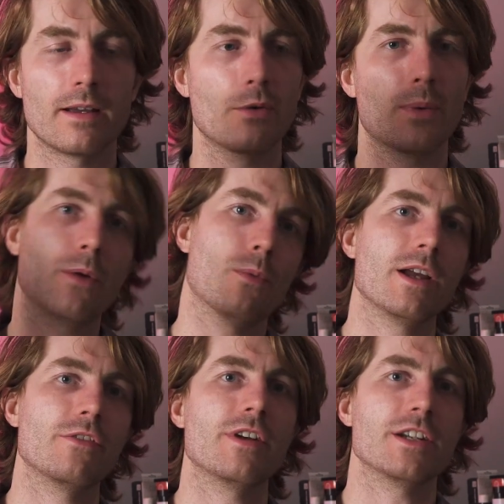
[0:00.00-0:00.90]
and why a
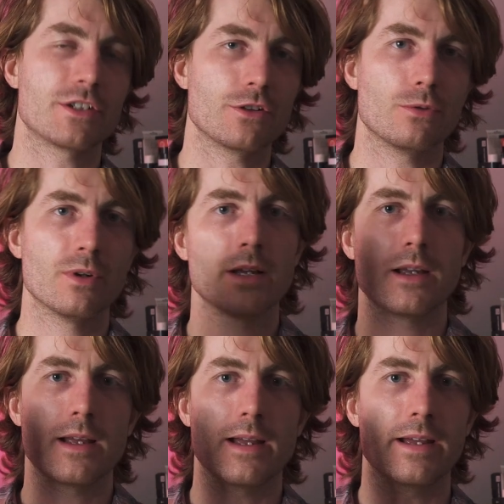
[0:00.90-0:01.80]
wide ratio
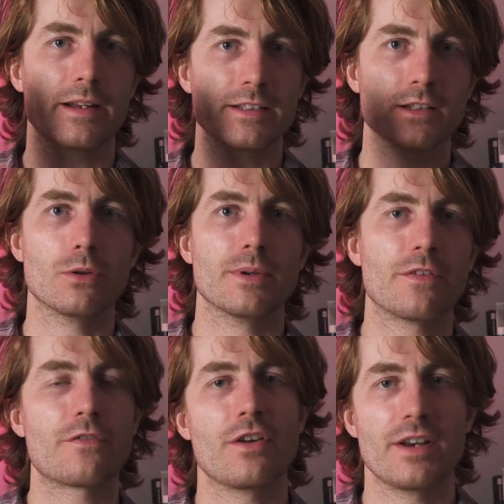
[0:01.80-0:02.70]
and as low at
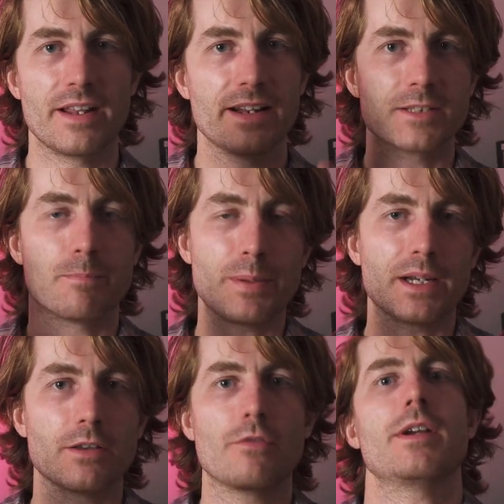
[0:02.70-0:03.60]
the front and as
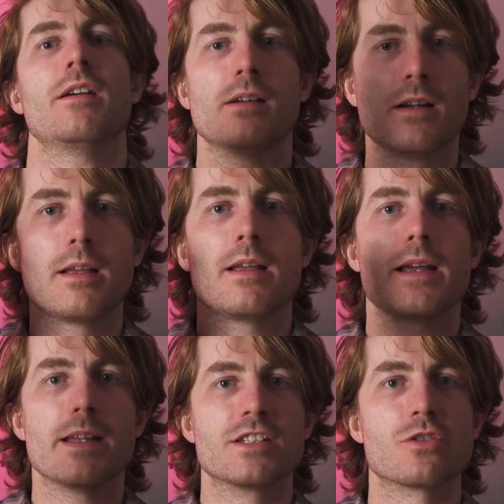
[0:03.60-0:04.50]
big at the rear
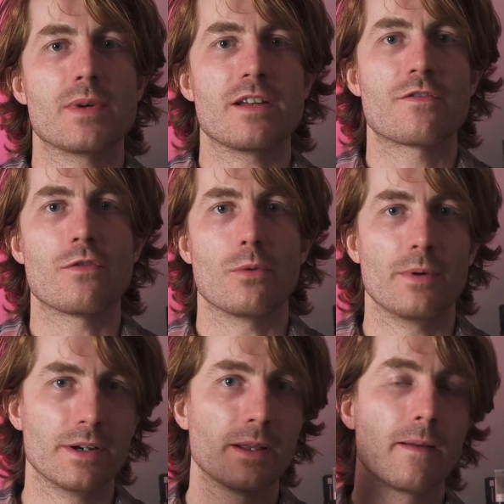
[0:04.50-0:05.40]
is the way
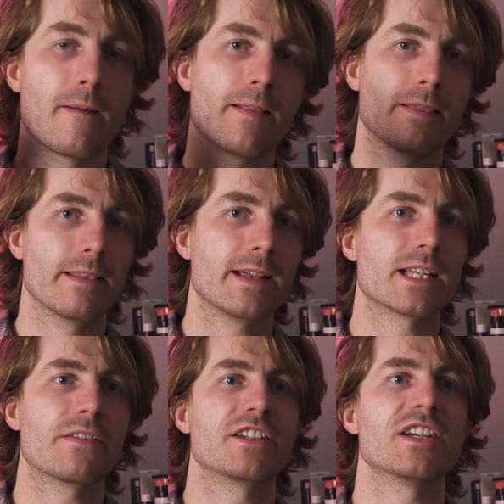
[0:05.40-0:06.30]
forward. Let's
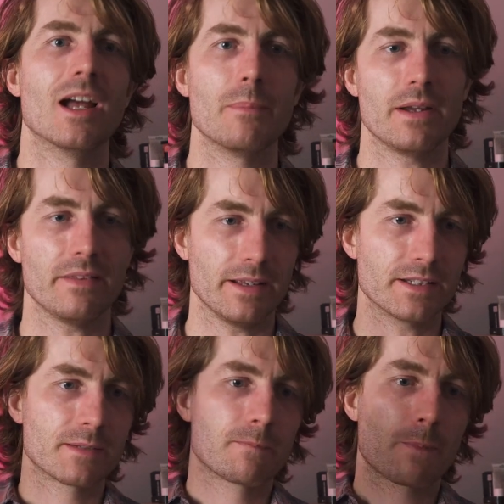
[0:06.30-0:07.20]
have a chat about
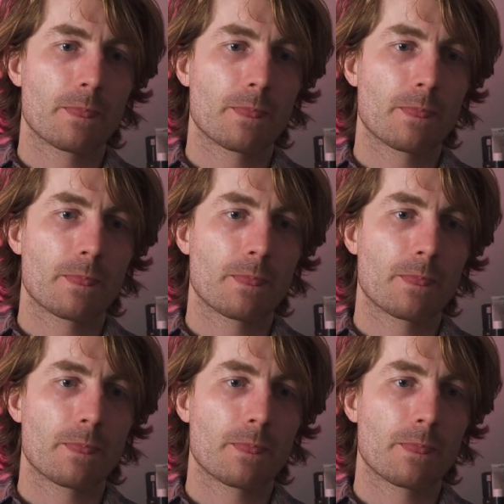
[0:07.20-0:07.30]
this